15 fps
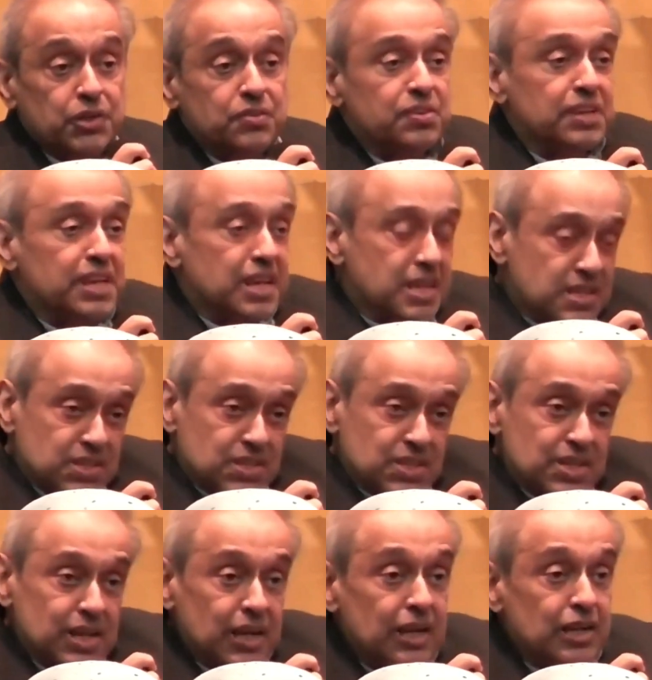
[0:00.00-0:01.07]

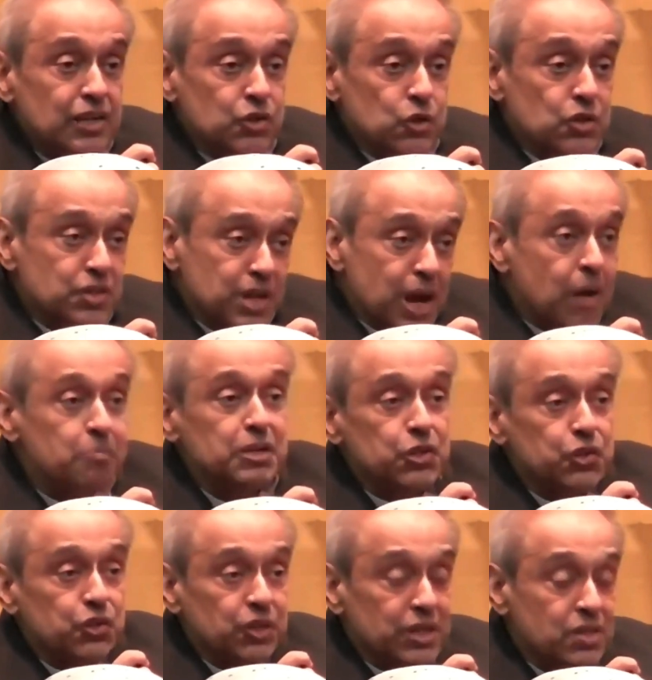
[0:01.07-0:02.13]
seeks to
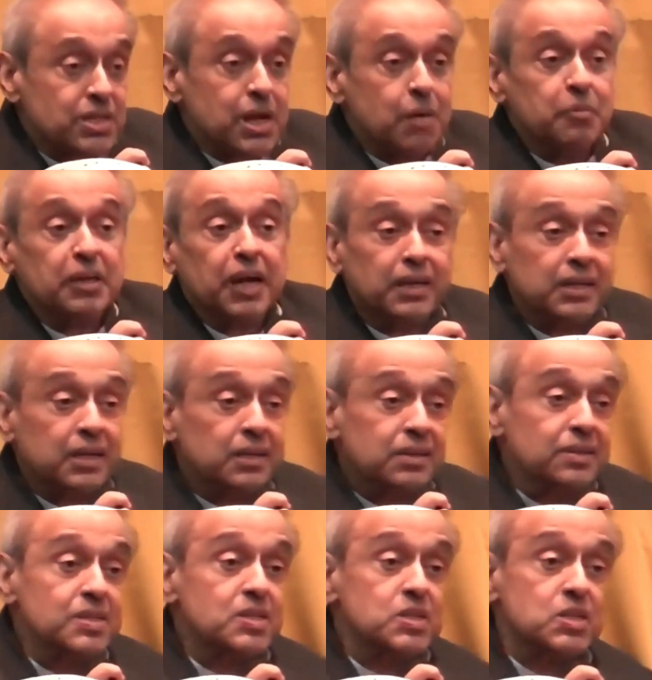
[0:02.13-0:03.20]
establish an Islamic
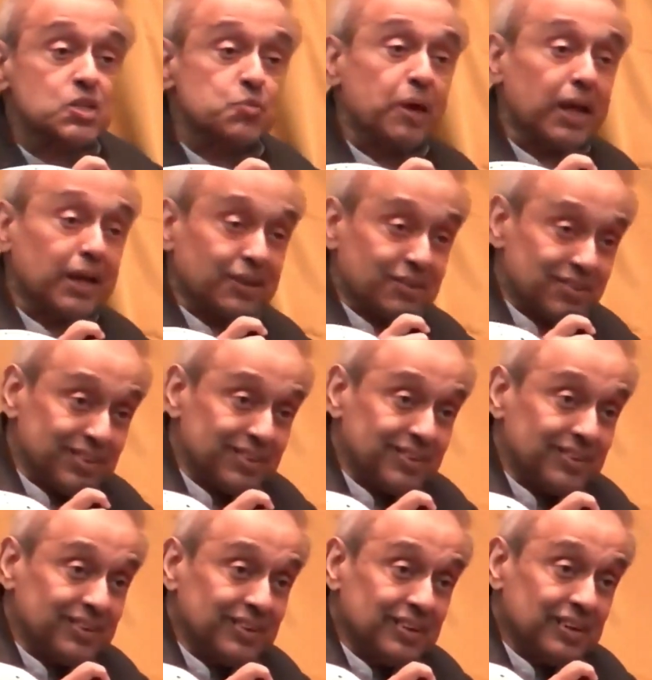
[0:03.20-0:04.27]
identity is suspect.
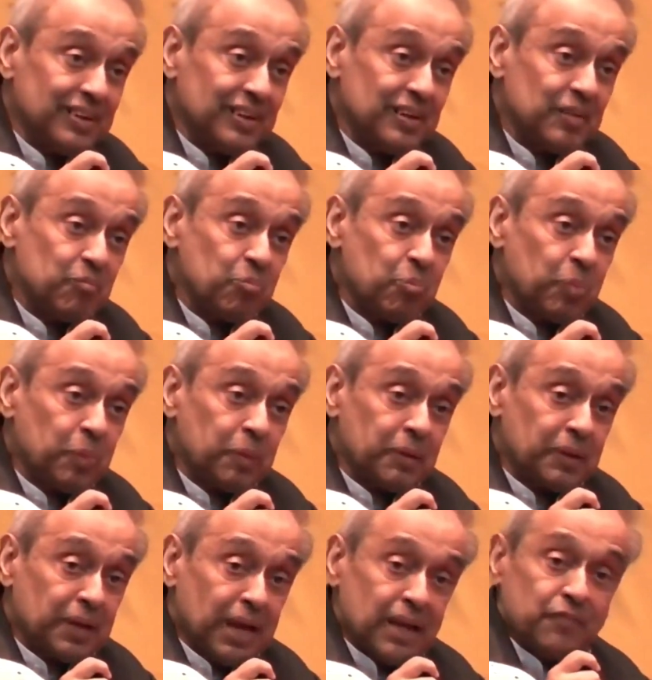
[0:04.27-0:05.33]

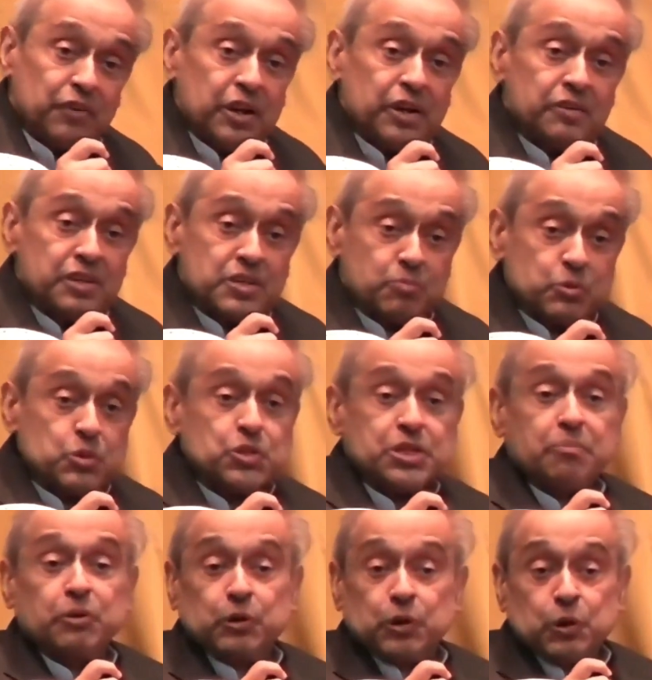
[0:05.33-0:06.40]
And various
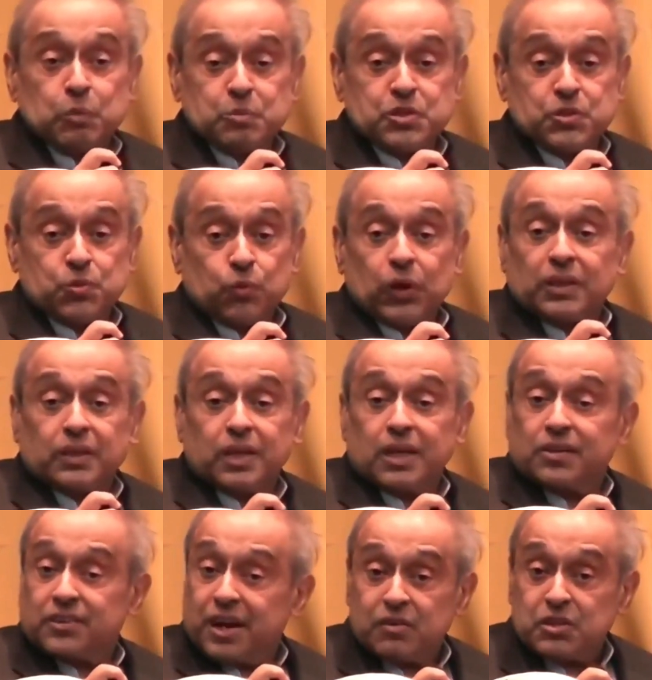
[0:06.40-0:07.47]
Muslim groups, whether they're
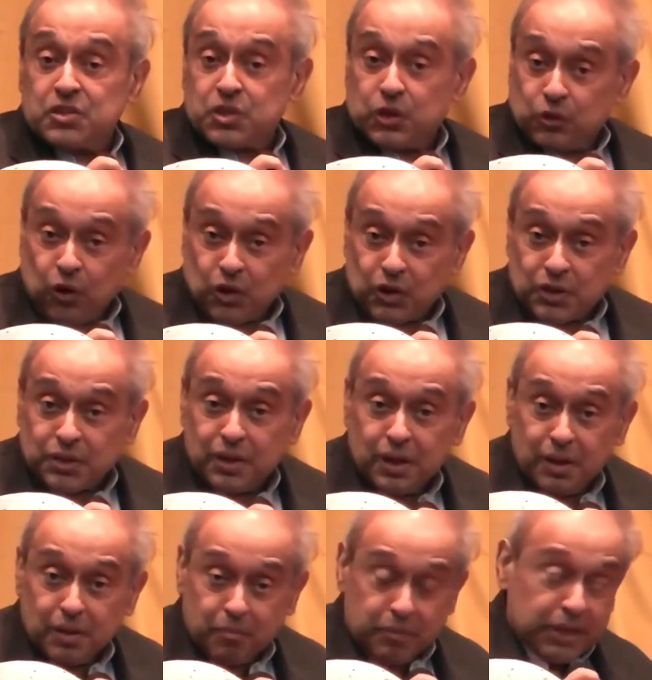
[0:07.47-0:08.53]
terrorists or not,
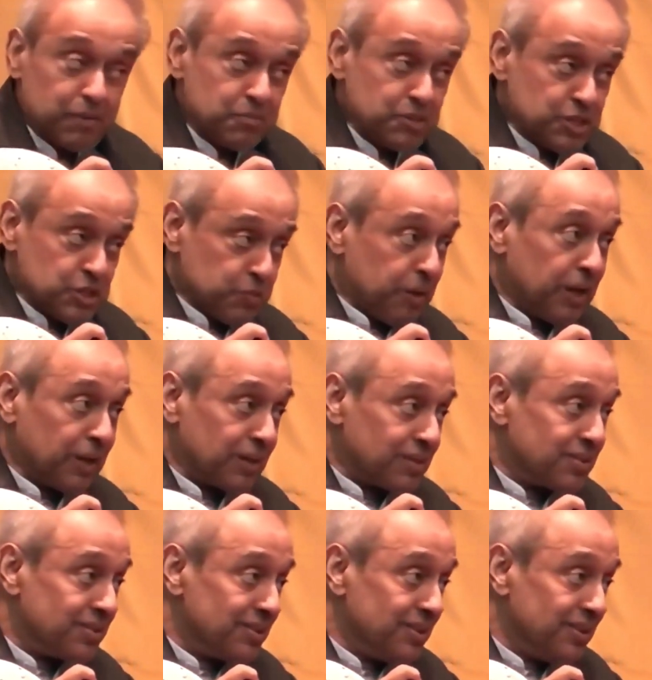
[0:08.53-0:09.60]
become suspect.